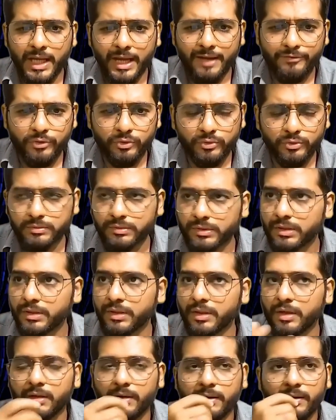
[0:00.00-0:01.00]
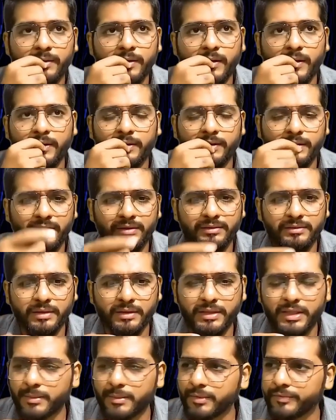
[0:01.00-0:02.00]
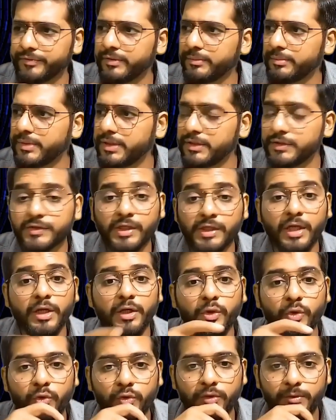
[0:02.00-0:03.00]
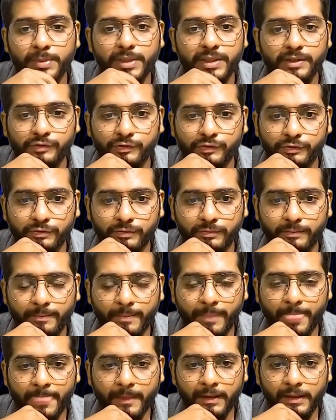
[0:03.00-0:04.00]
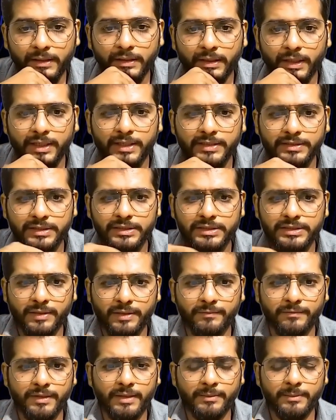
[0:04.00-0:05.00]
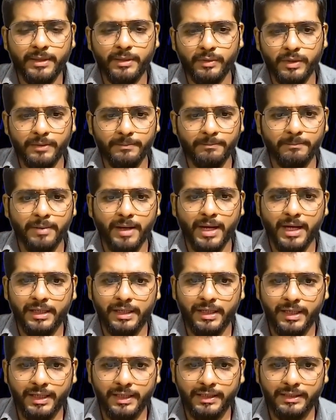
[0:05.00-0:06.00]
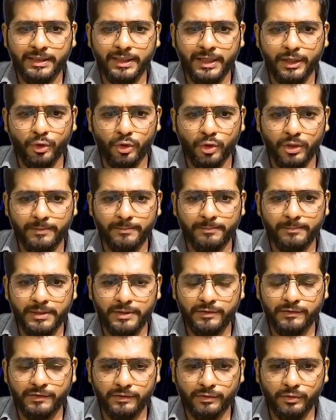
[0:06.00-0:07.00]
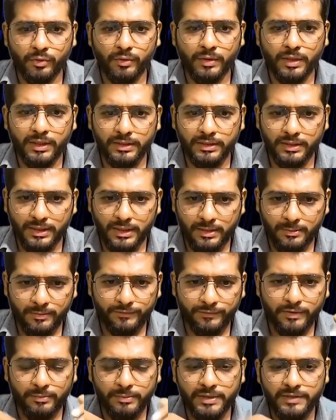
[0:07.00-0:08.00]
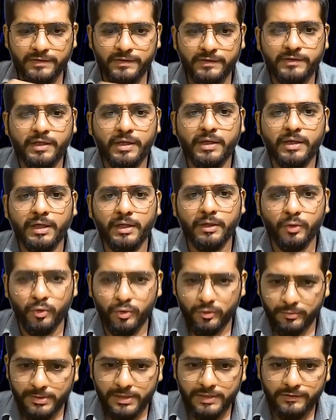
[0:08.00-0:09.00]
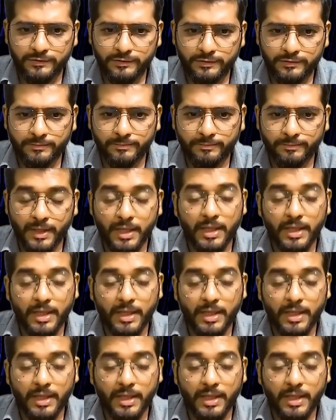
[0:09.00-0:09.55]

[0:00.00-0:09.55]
Have you the name of the beach? Kalangut Beach. I guess it's somewhere between Baga and Kendolim Beach in Goa. The name of the beach is Kalangut Beach.